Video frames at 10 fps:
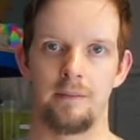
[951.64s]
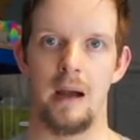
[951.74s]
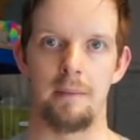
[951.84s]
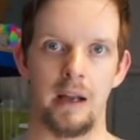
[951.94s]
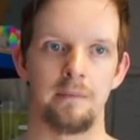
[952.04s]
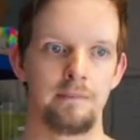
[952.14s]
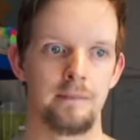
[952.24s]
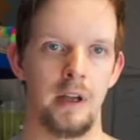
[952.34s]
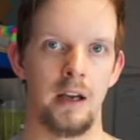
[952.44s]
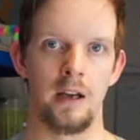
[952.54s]
campaign
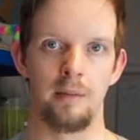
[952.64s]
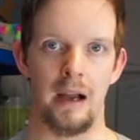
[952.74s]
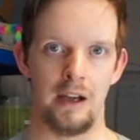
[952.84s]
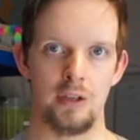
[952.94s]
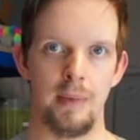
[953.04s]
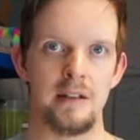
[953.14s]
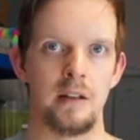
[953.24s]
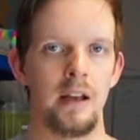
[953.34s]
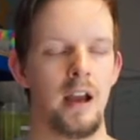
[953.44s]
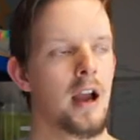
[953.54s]
package,
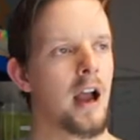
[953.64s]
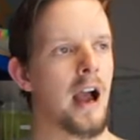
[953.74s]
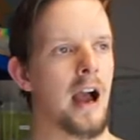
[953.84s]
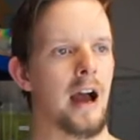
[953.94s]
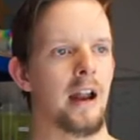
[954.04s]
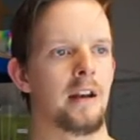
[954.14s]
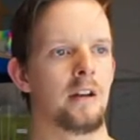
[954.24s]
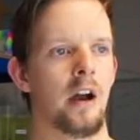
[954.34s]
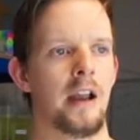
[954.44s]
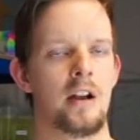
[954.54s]
basically.
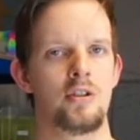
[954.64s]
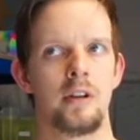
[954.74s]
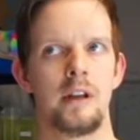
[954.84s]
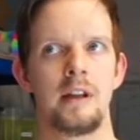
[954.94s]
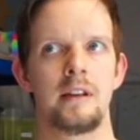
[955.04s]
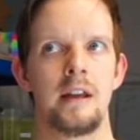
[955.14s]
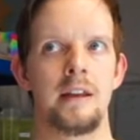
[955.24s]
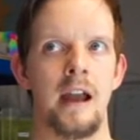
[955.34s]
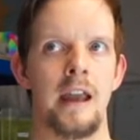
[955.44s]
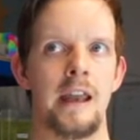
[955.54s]
And I actually
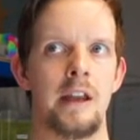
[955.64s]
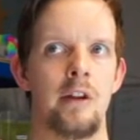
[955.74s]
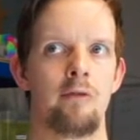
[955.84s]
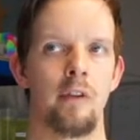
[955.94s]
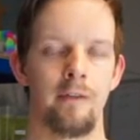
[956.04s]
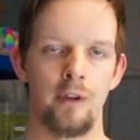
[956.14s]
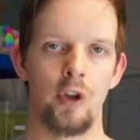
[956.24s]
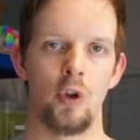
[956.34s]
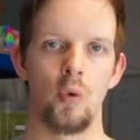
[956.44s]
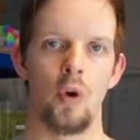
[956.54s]
did a
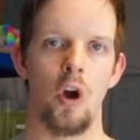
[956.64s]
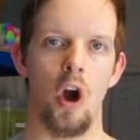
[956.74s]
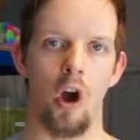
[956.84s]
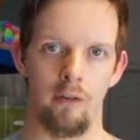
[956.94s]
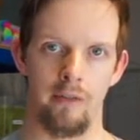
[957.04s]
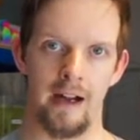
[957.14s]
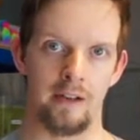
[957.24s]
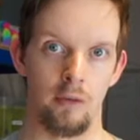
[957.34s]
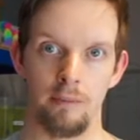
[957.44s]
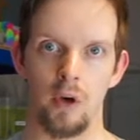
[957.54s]
review of
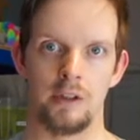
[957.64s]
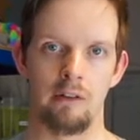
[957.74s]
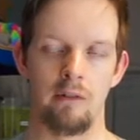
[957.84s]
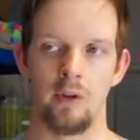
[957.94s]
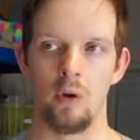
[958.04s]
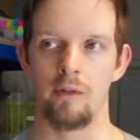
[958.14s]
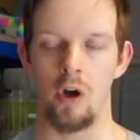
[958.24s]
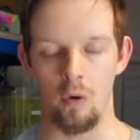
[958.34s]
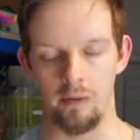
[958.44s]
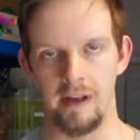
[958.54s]
that, an unboxing review of the
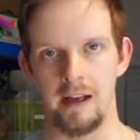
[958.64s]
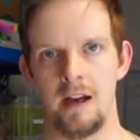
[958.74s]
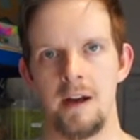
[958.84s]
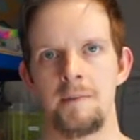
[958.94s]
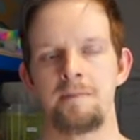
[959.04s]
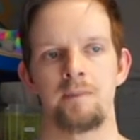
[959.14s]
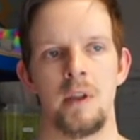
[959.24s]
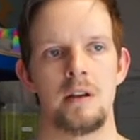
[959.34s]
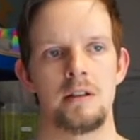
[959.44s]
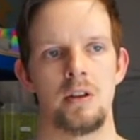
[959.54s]
whole thing.
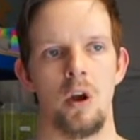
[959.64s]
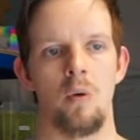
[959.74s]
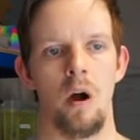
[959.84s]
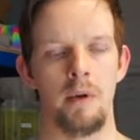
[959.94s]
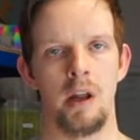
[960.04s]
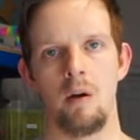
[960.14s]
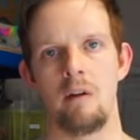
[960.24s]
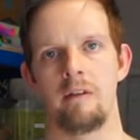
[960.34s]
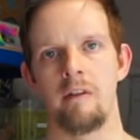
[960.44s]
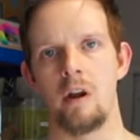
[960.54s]
So I'm going to go
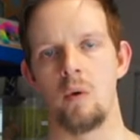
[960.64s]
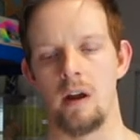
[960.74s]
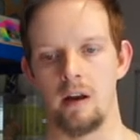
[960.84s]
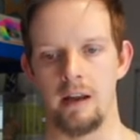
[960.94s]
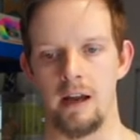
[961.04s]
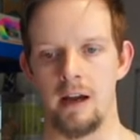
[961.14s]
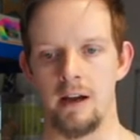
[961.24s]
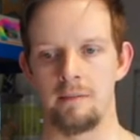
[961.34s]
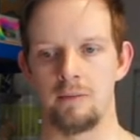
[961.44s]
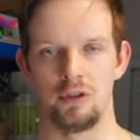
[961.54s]
over it very quickly,
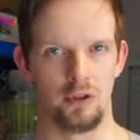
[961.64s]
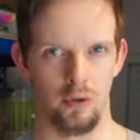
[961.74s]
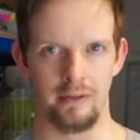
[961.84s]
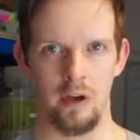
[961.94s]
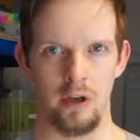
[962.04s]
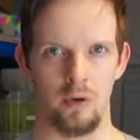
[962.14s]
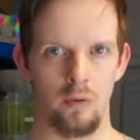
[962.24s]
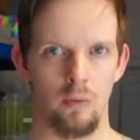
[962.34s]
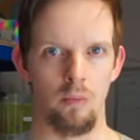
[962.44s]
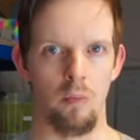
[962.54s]
just to sort of tell
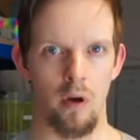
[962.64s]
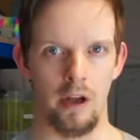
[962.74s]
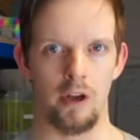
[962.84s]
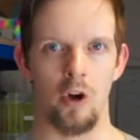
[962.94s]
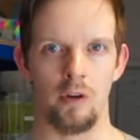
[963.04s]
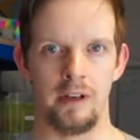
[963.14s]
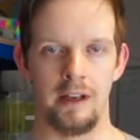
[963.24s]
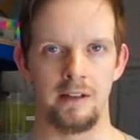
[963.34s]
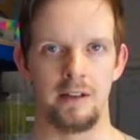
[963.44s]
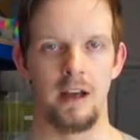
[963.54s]
you what I got in
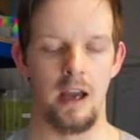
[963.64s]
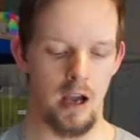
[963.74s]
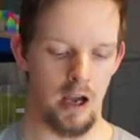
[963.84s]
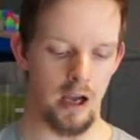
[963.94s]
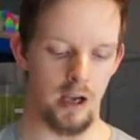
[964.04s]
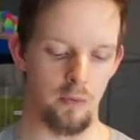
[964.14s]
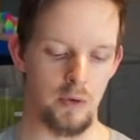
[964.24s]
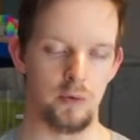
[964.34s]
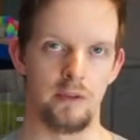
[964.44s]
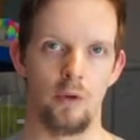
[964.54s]
it,
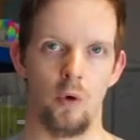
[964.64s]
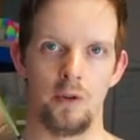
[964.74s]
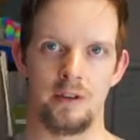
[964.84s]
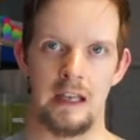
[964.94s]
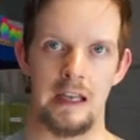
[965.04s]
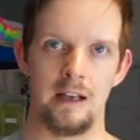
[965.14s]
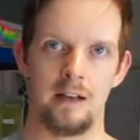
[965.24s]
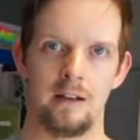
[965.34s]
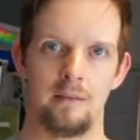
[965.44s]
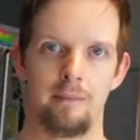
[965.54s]
which was, of course, the
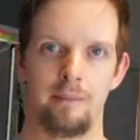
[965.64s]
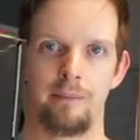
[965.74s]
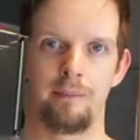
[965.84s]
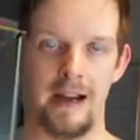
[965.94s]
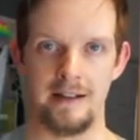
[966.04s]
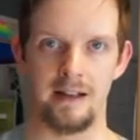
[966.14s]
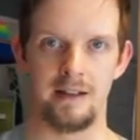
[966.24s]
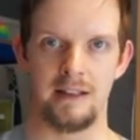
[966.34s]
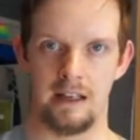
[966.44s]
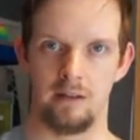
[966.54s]

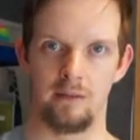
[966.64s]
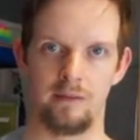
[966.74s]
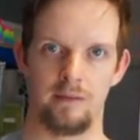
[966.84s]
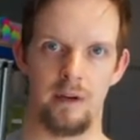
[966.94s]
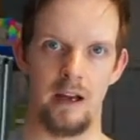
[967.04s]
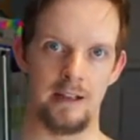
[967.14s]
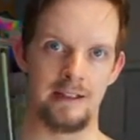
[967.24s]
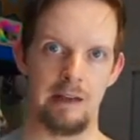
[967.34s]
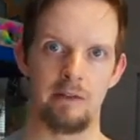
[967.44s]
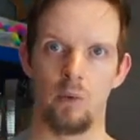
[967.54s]
basic set of
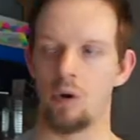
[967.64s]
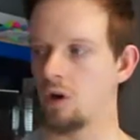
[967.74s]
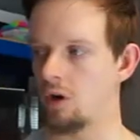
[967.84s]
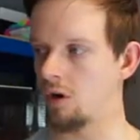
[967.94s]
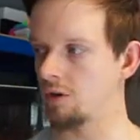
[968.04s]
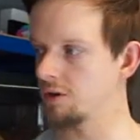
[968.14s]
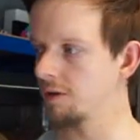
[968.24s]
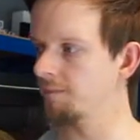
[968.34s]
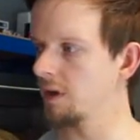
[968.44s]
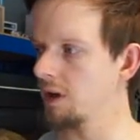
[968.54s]
Series 1 cards,
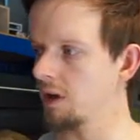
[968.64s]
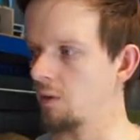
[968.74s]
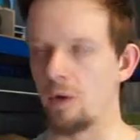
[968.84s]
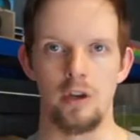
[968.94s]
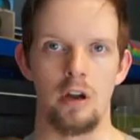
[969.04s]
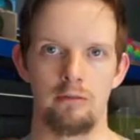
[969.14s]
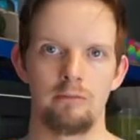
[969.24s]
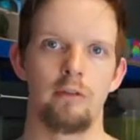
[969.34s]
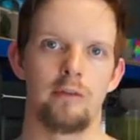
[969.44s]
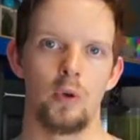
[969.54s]
which I
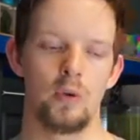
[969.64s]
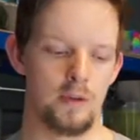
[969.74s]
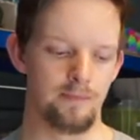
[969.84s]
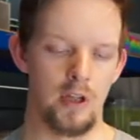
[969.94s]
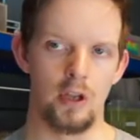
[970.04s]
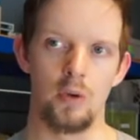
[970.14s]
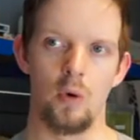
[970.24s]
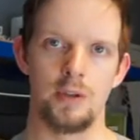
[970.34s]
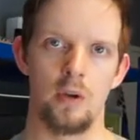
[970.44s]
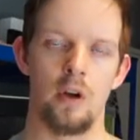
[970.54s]
reviewed. You
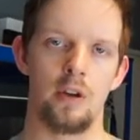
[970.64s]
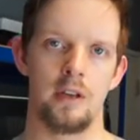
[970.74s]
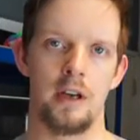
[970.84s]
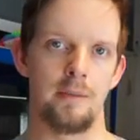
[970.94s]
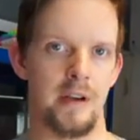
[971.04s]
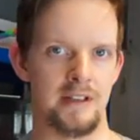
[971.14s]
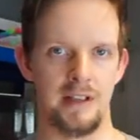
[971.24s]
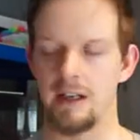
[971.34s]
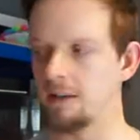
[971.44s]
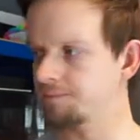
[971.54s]
also got a
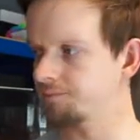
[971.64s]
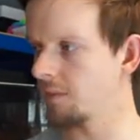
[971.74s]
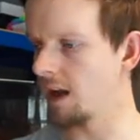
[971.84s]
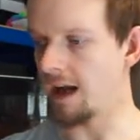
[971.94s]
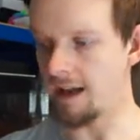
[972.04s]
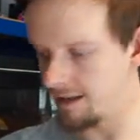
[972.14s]
sticker and a